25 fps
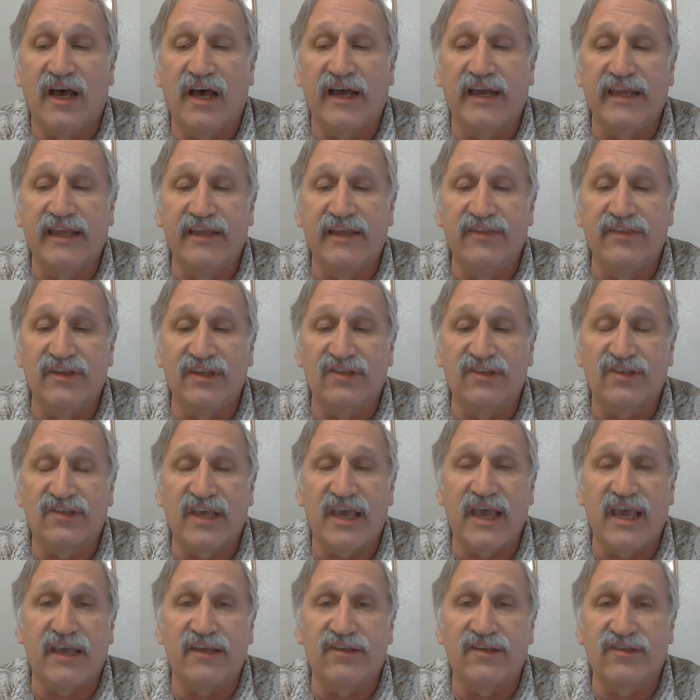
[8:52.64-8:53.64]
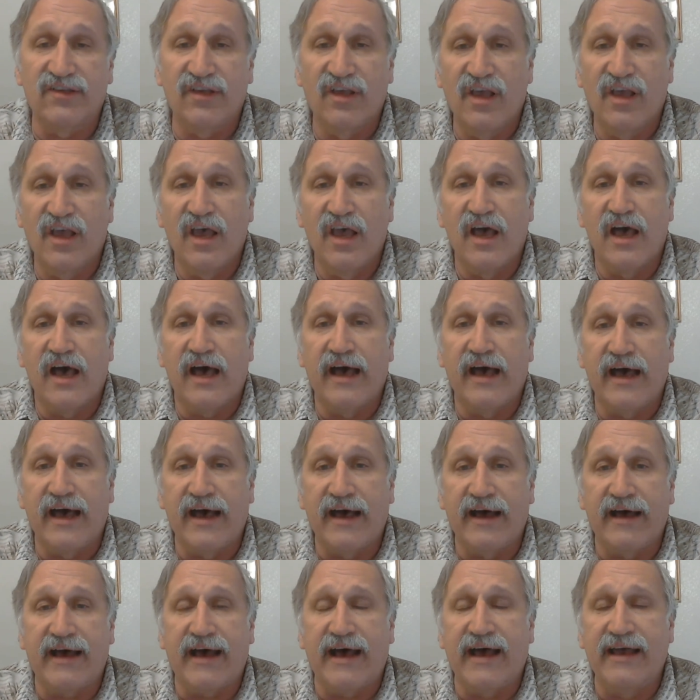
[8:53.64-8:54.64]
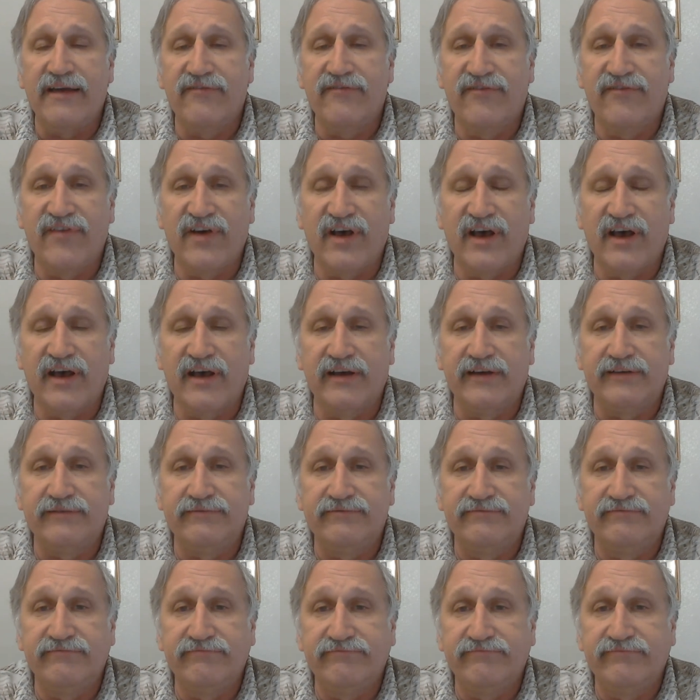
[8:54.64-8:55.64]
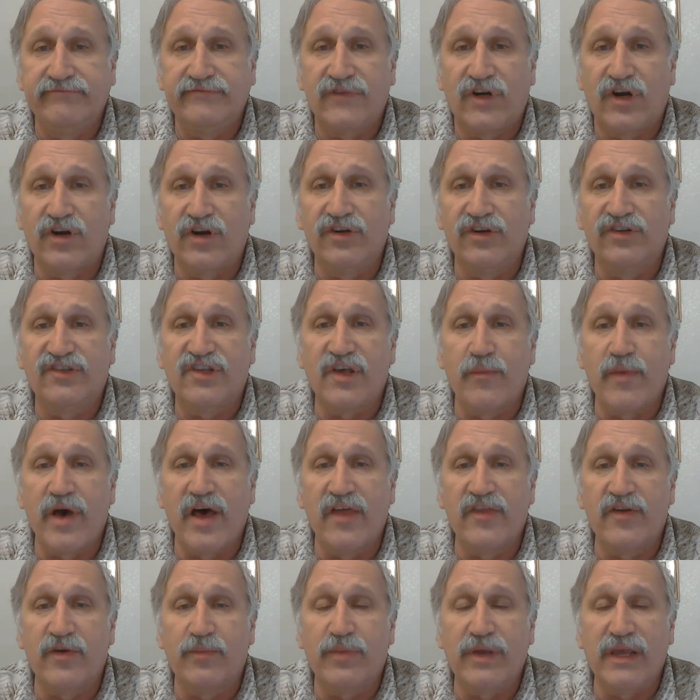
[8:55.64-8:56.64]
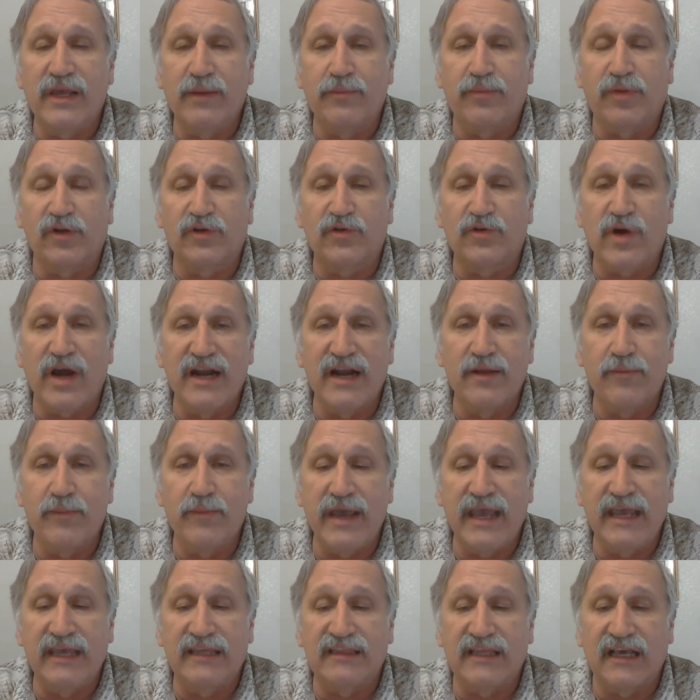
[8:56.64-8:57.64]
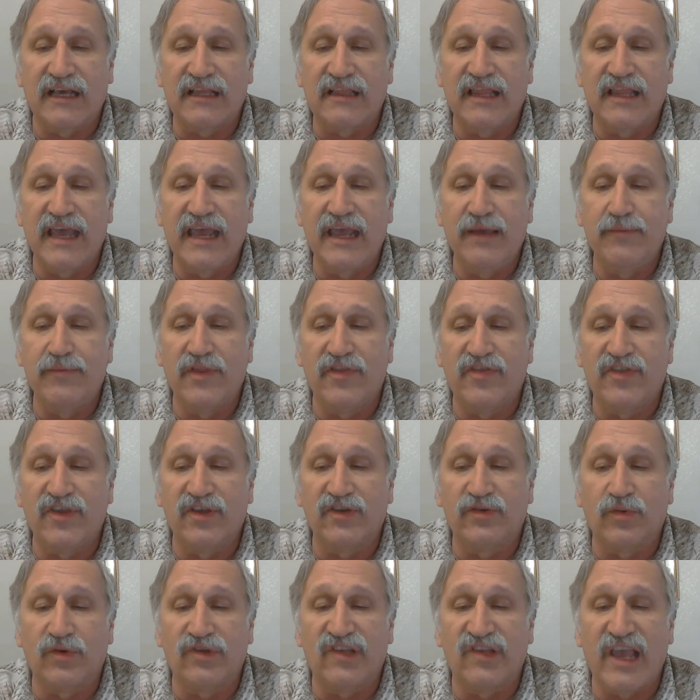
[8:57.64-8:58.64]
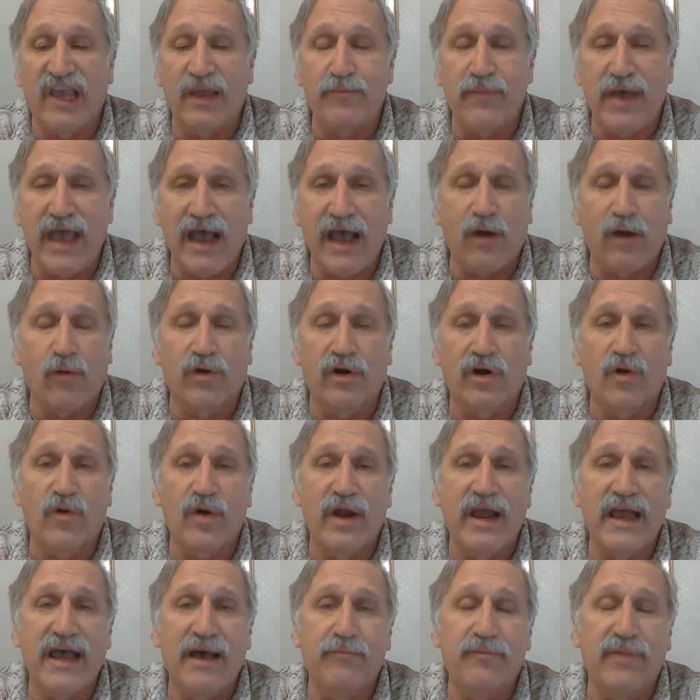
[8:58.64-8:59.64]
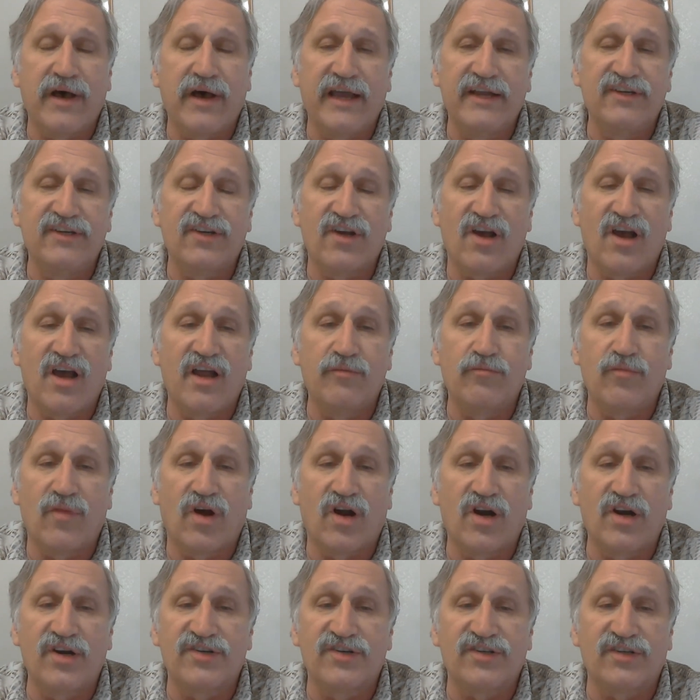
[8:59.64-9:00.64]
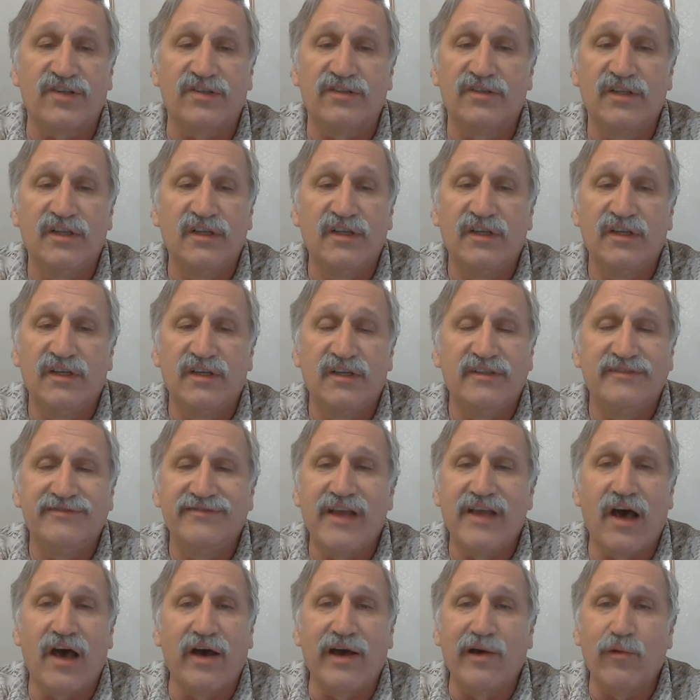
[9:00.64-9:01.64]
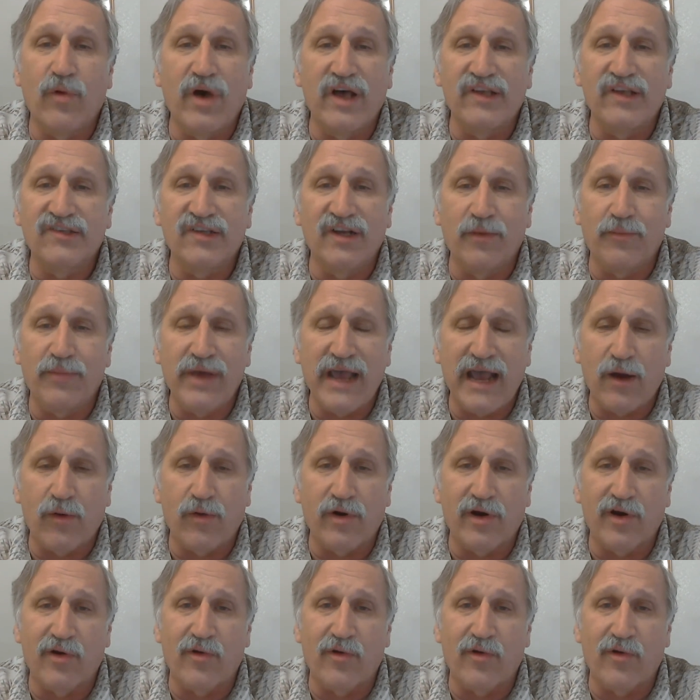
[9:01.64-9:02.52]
in this case. I've heard some other people try to make the claim that this was a power grab by John Marshall. No, it wasn't a power